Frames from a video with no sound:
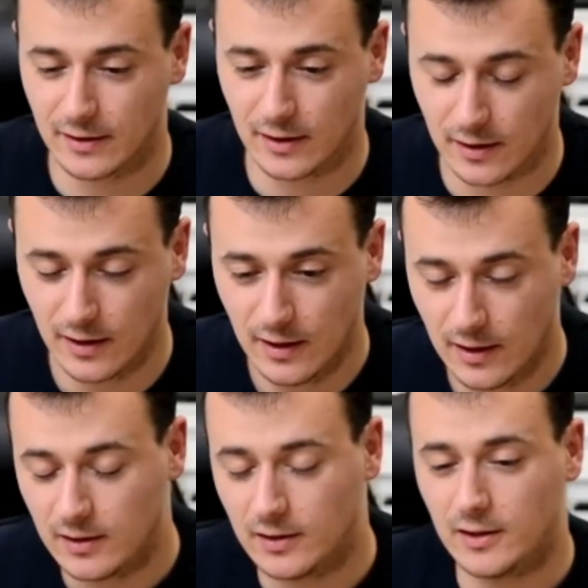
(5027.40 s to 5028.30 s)
the
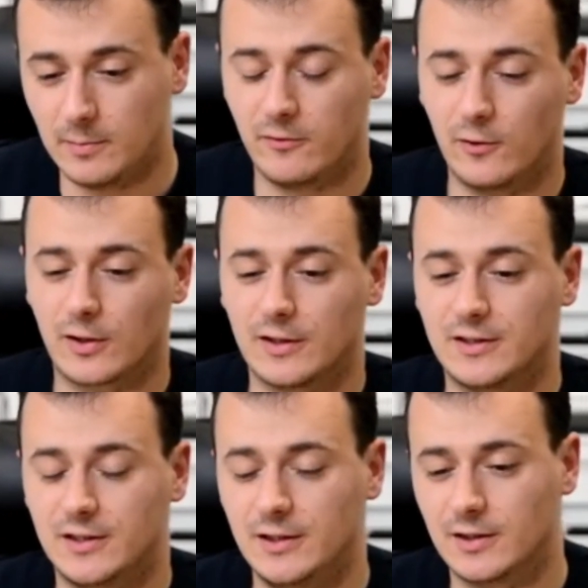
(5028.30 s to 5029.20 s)
uh, before the
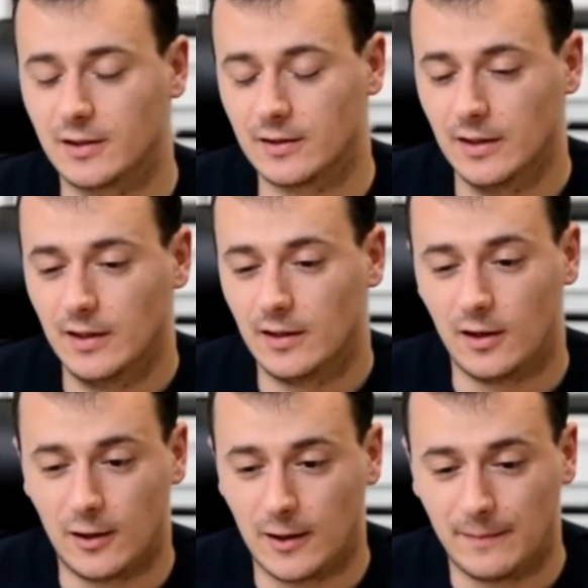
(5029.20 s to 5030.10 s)
season,
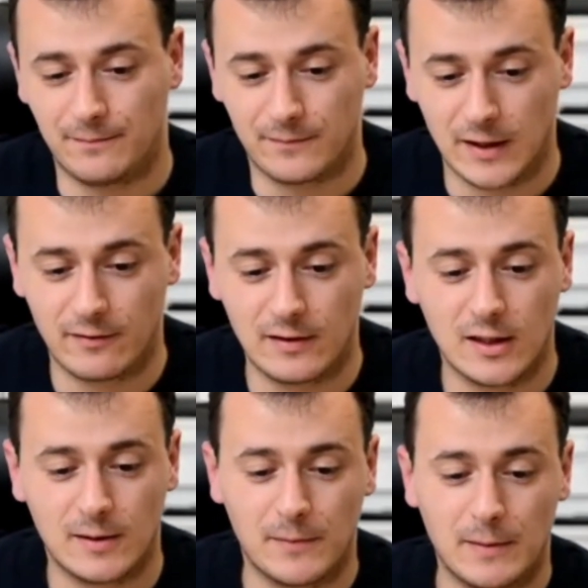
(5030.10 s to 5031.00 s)
um,
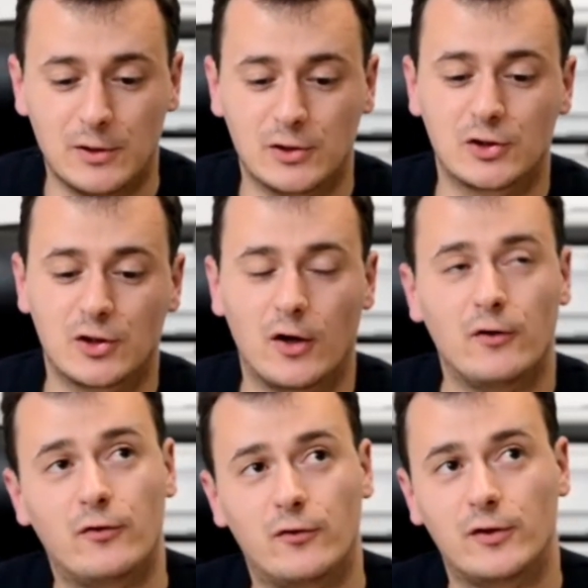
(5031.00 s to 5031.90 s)
definitely maybe start
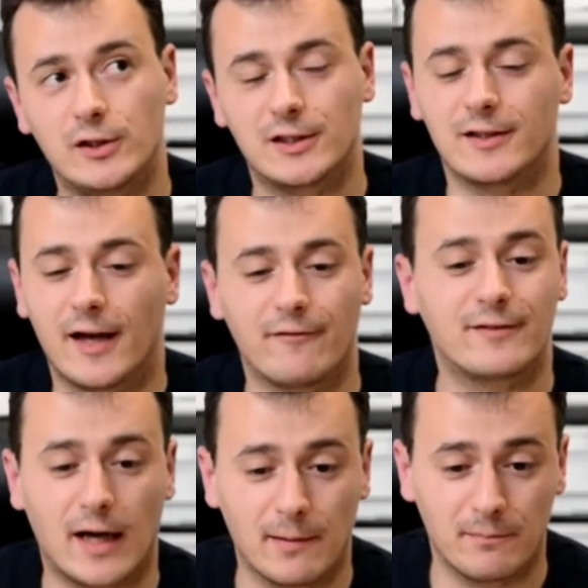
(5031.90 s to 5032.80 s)
if he's gonna have
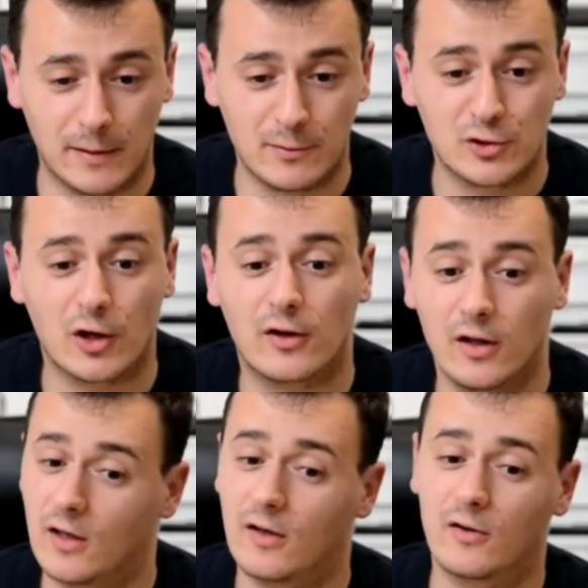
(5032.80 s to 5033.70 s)
time, maybe start
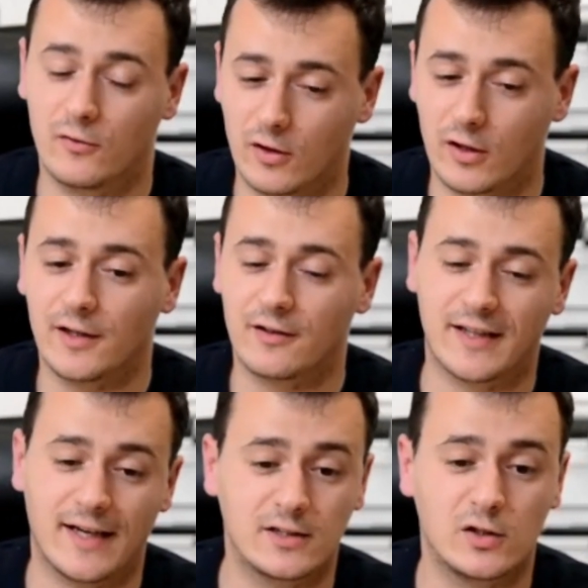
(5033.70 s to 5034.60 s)
thinking for another
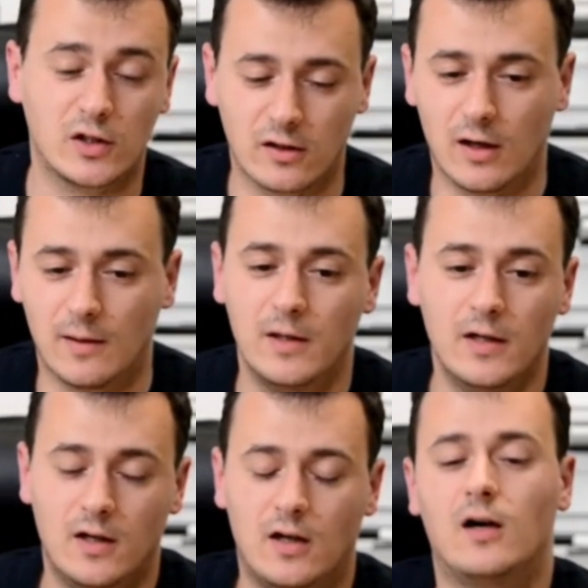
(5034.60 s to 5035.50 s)
test. He can come,
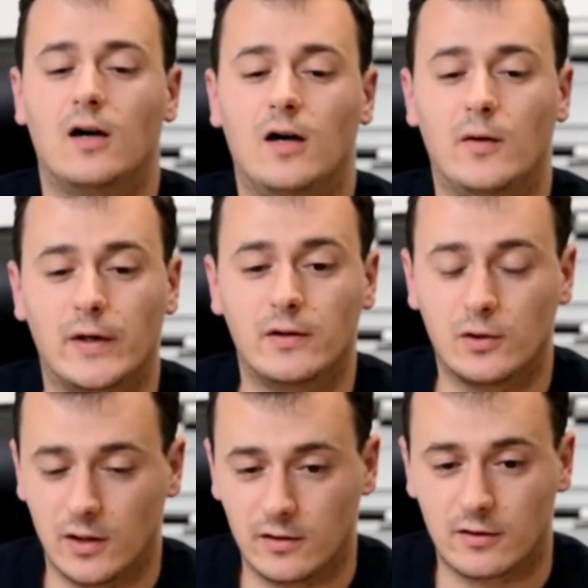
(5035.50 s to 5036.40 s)
uh, we can do
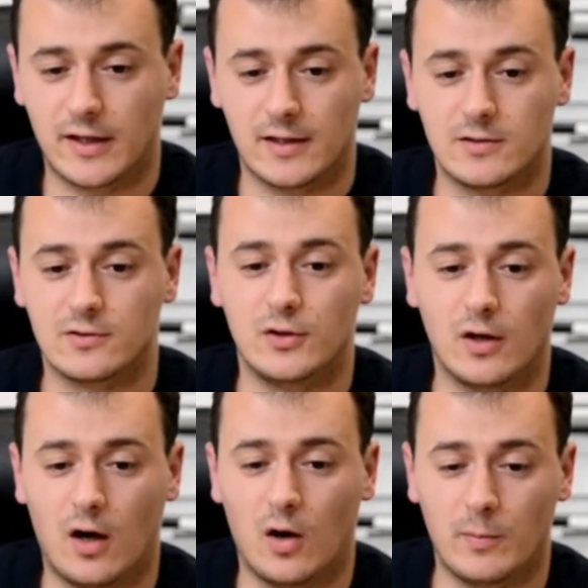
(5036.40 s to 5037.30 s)
another test to see
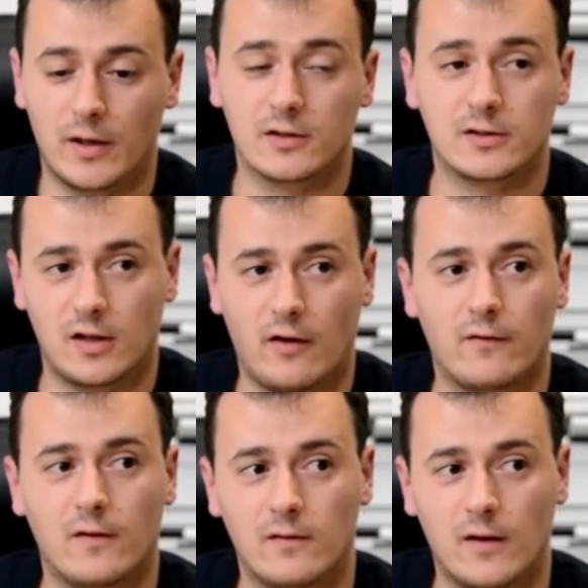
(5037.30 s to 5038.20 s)
how because
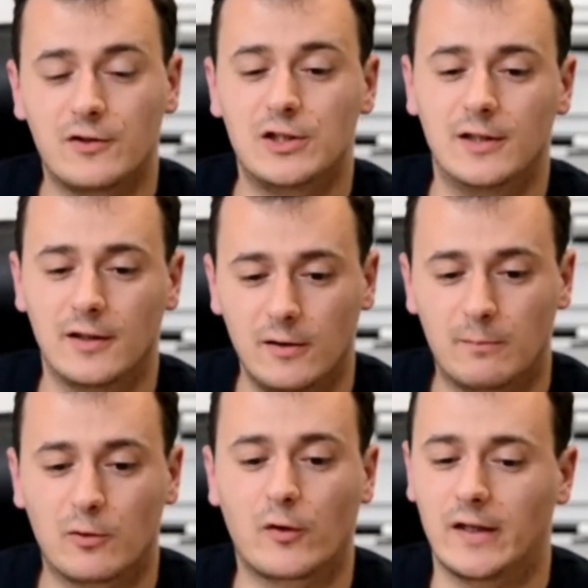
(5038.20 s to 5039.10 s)
I've, I've seen that he
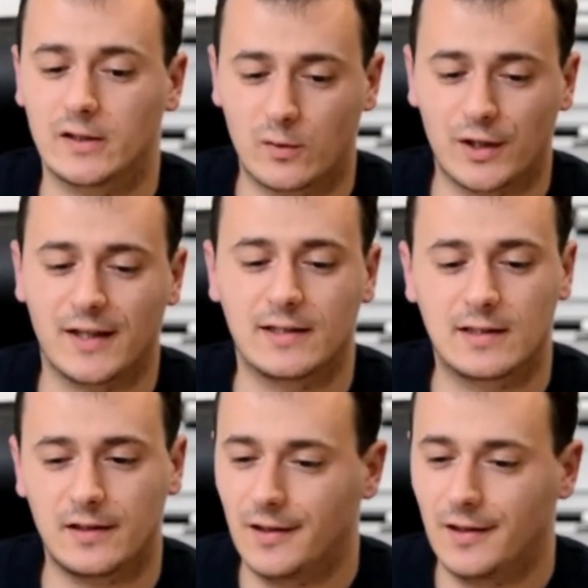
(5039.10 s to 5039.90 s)
progressed quite nicely.